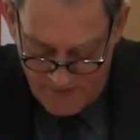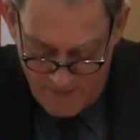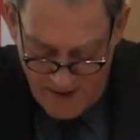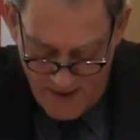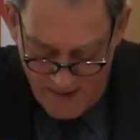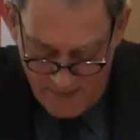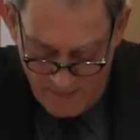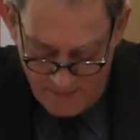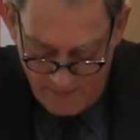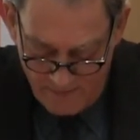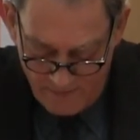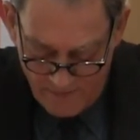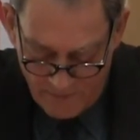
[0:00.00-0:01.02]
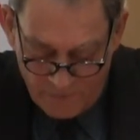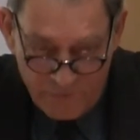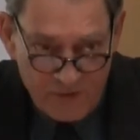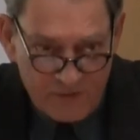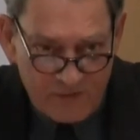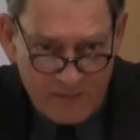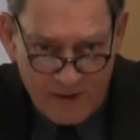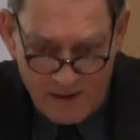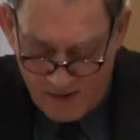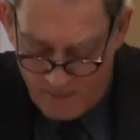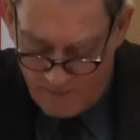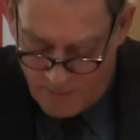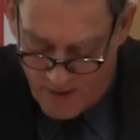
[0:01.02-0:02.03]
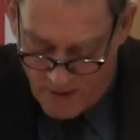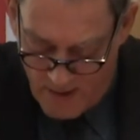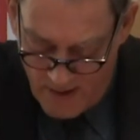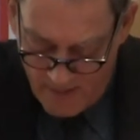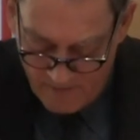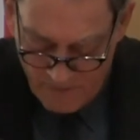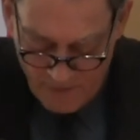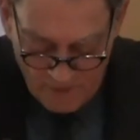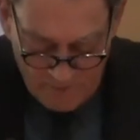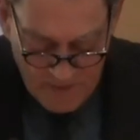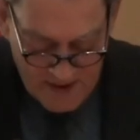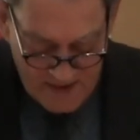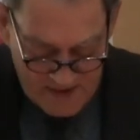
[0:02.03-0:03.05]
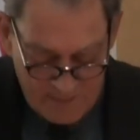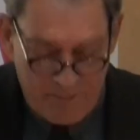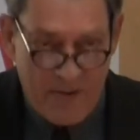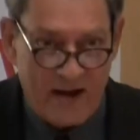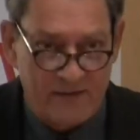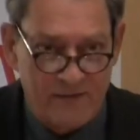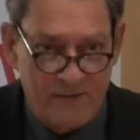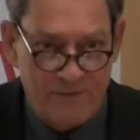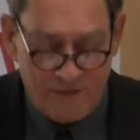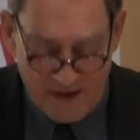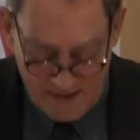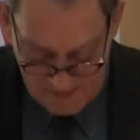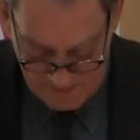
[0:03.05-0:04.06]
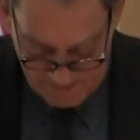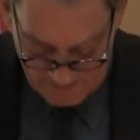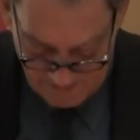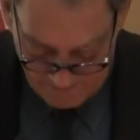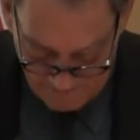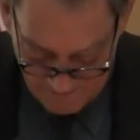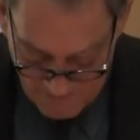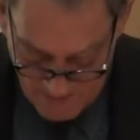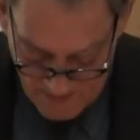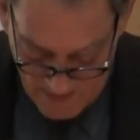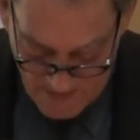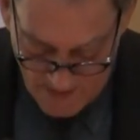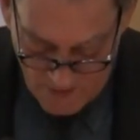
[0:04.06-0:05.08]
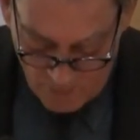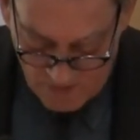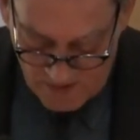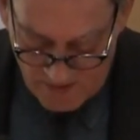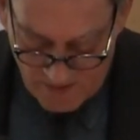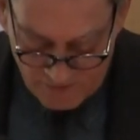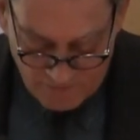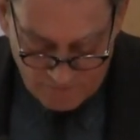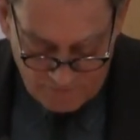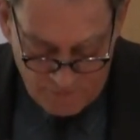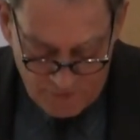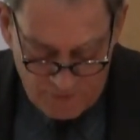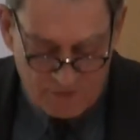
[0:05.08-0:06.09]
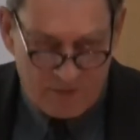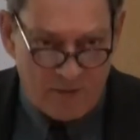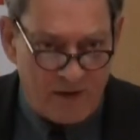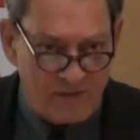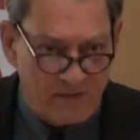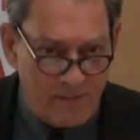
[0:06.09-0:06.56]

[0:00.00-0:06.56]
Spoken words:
to mind, the first American poet to have made an impact in France, which leads to further thoughts